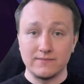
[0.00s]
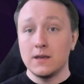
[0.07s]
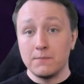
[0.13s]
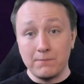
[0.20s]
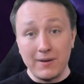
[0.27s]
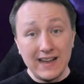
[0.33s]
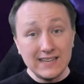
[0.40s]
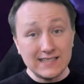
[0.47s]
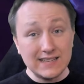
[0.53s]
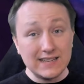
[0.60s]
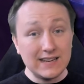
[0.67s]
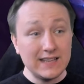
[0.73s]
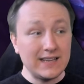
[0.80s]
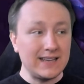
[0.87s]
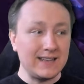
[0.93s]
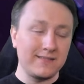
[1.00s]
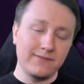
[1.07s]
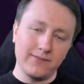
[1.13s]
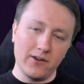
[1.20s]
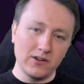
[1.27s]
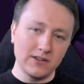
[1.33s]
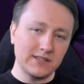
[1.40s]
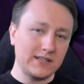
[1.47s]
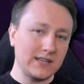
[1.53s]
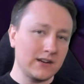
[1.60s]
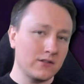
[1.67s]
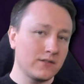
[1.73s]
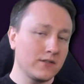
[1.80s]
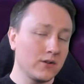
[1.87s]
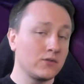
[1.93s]
Basically, in
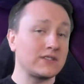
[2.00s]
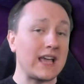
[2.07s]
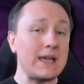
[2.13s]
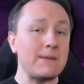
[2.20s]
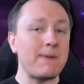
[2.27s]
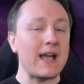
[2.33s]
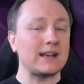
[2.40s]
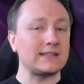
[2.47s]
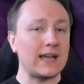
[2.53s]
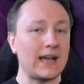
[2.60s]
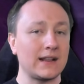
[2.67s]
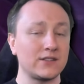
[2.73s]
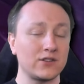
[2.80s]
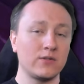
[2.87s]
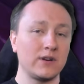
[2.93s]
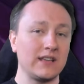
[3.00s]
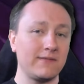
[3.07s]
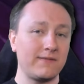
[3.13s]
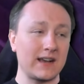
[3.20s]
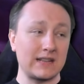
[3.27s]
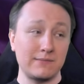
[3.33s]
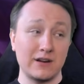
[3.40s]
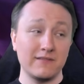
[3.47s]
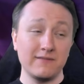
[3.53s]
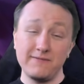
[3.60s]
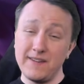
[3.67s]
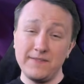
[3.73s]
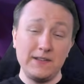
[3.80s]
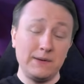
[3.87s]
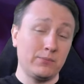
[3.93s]
Farseer, those Apex talents only affect about
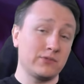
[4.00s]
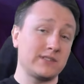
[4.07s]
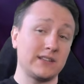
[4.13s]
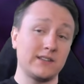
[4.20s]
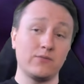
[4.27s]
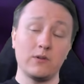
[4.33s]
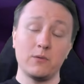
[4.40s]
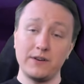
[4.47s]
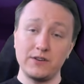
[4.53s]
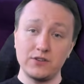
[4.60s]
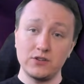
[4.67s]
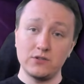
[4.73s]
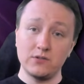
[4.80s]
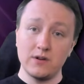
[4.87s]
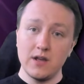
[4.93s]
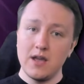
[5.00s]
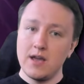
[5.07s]
50% of what we do,